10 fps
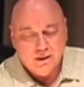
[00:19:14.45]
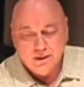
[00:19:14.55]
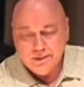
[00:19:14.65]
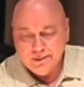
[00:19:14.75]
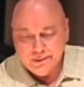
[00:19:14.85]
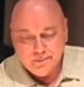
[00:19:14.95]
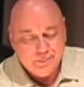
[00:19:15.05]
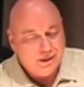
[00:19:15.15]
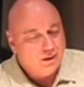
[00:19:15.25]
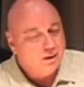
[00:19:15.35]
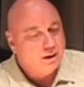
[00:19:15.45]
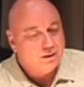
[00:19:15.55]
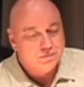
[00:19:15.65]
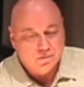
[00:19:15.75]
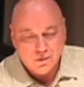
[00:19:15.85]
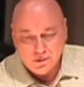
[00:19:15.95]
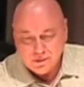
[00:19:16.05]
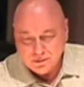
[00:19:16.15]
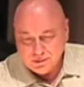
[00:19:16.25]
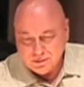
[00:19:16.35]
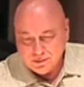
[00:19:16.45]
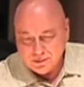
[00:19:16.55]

a big concert hall.